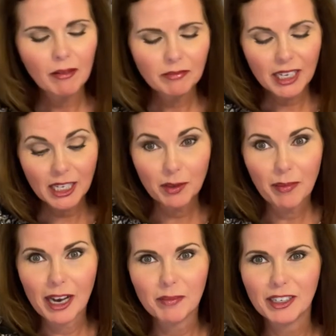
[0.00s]
Takes me
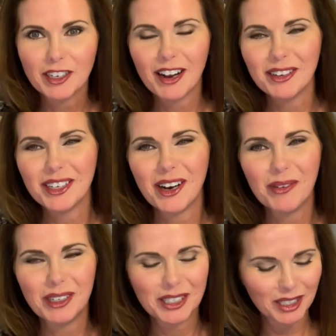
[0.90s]
back to my childhood
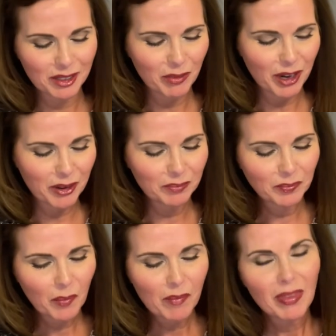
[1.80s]
always as well.
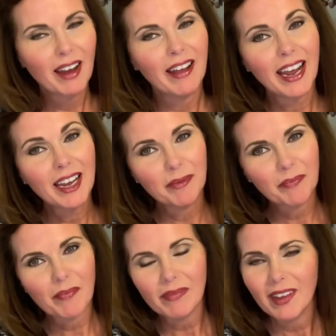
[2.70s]

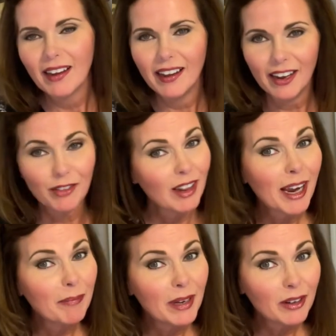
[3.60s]
And if you
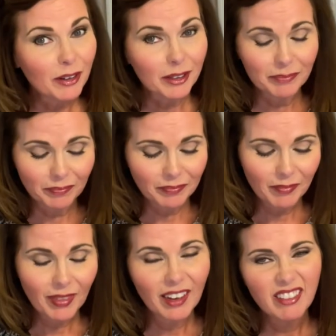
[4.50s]
like milk,
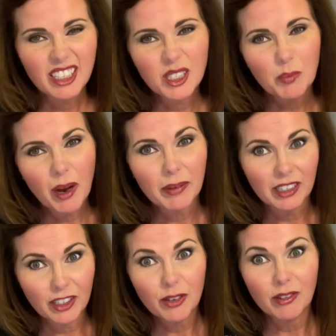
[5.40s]
this is probably
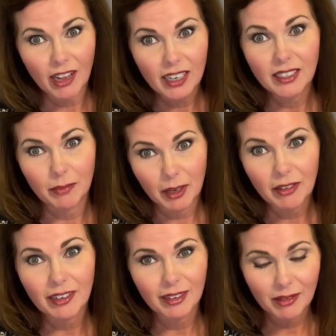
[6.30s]
a two glass of
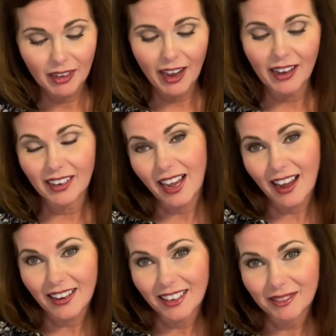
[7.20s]
milk kind of
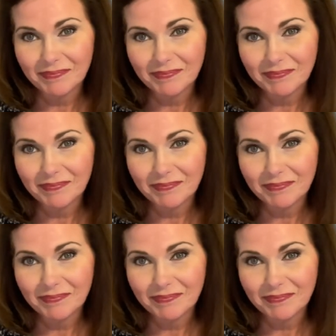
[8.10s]
cake